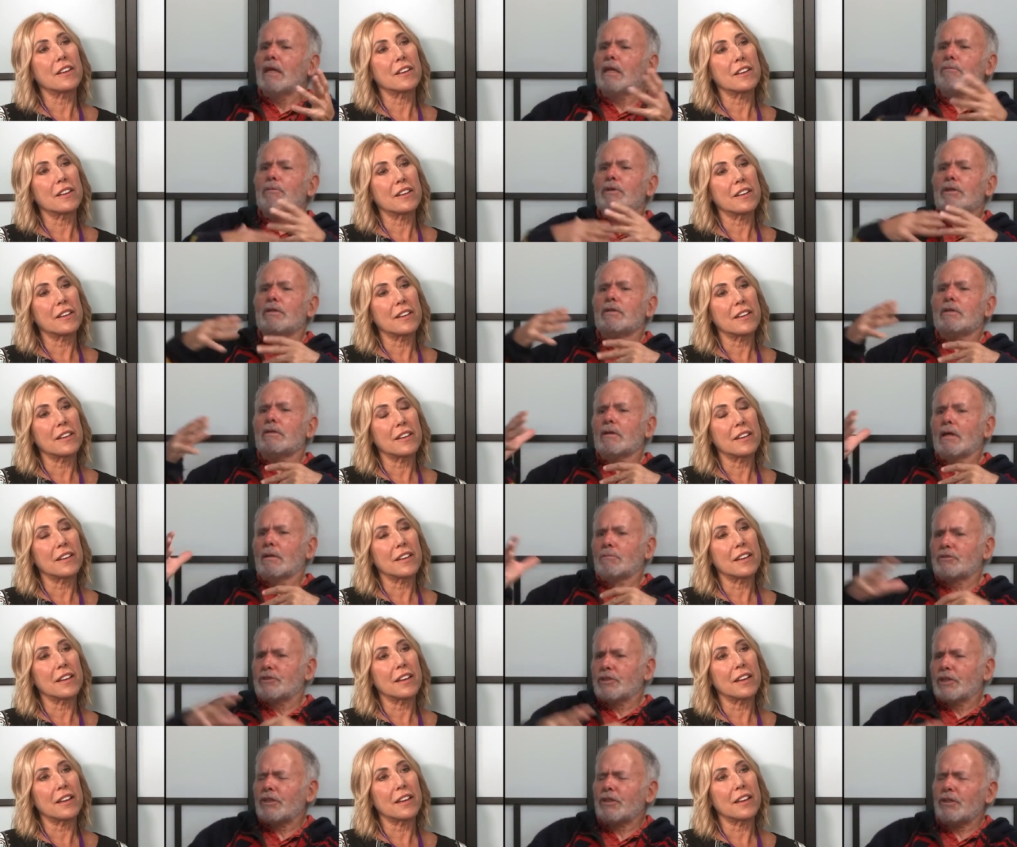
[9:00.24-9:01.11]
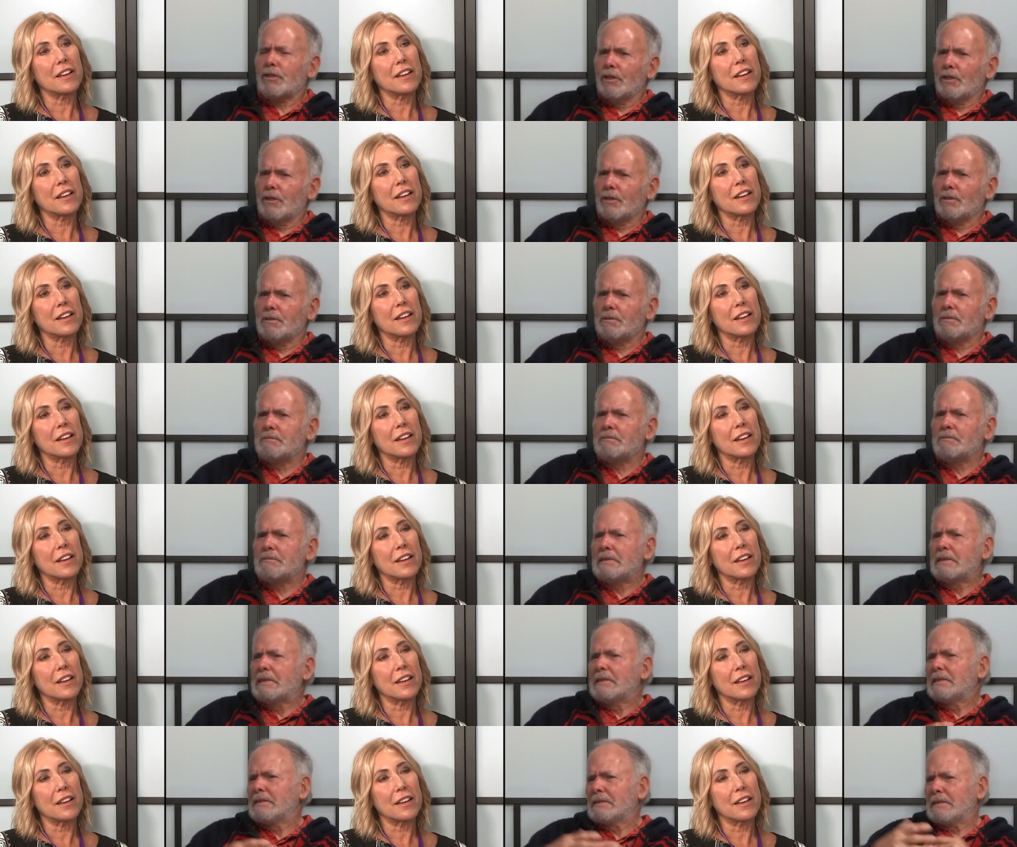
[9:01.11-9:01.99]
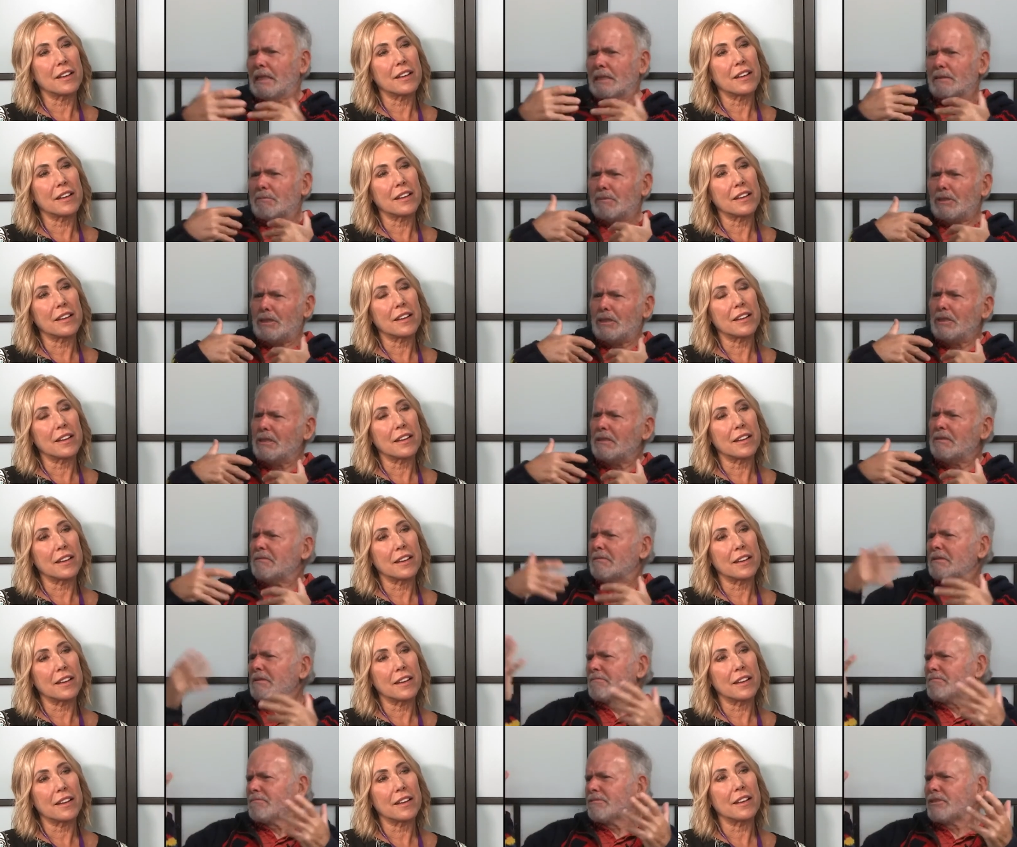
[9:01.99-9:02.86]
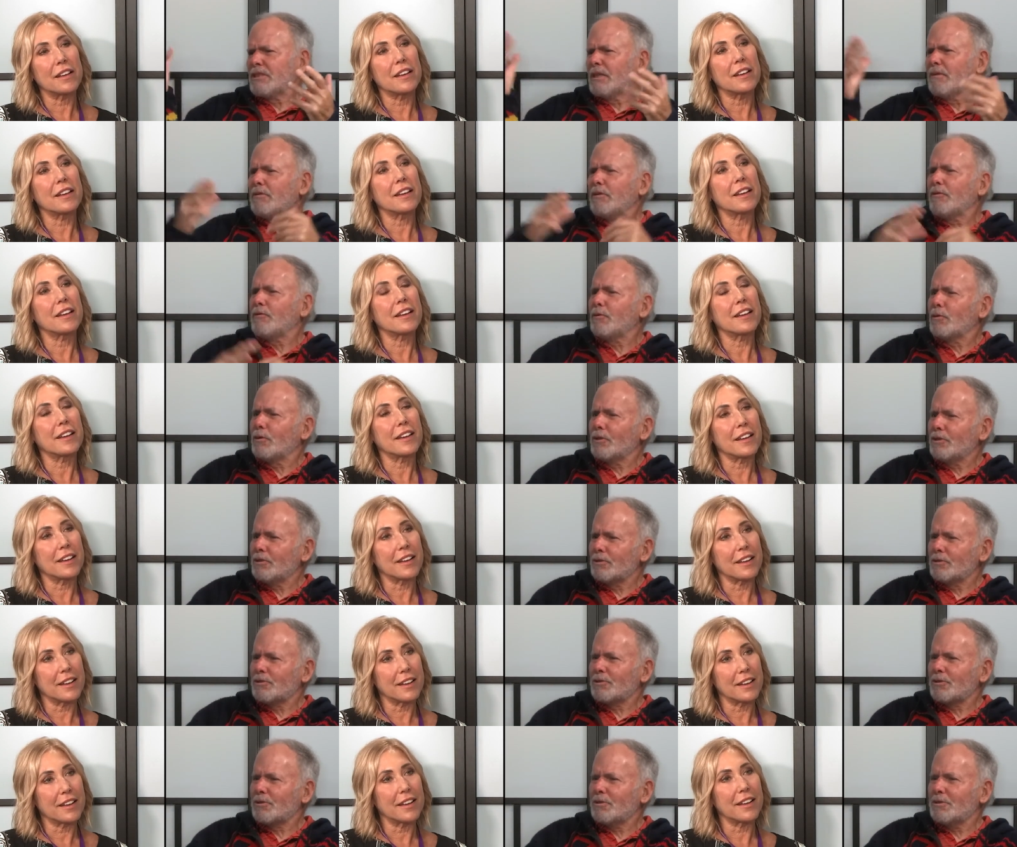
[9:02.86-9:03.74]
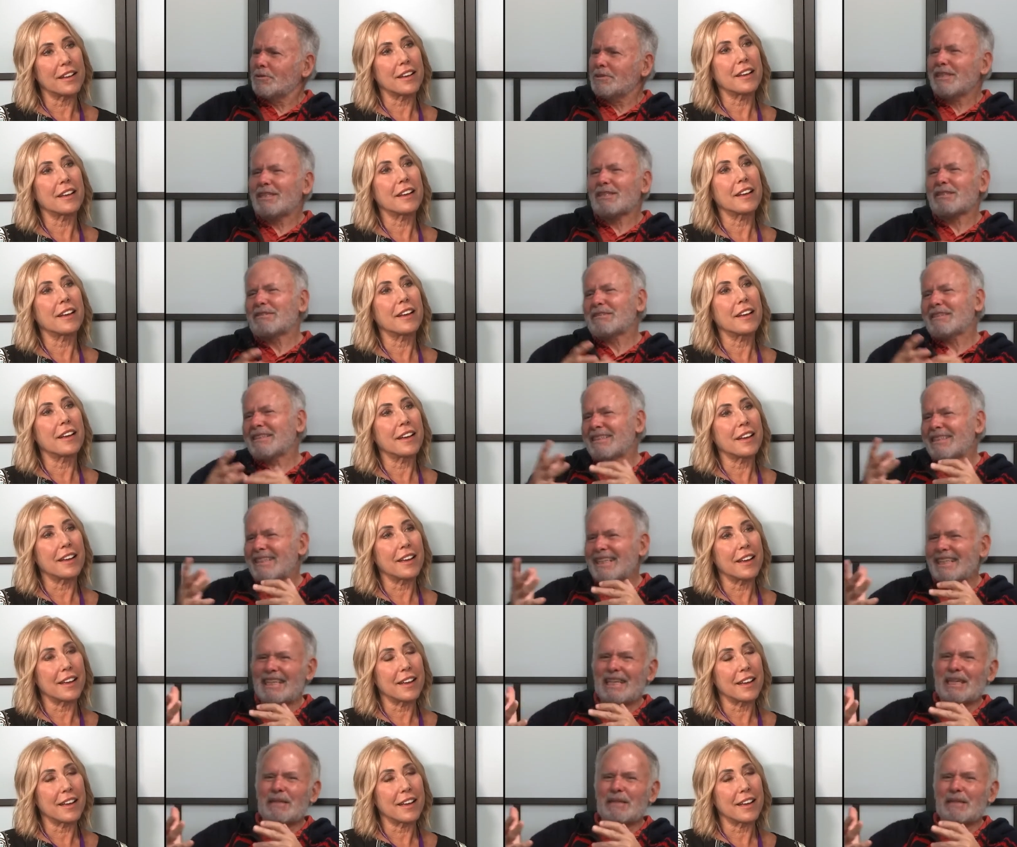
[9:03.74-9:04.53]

Speaker 1: maybe I'm sitting at home, like me, you're 74 years old, you know, and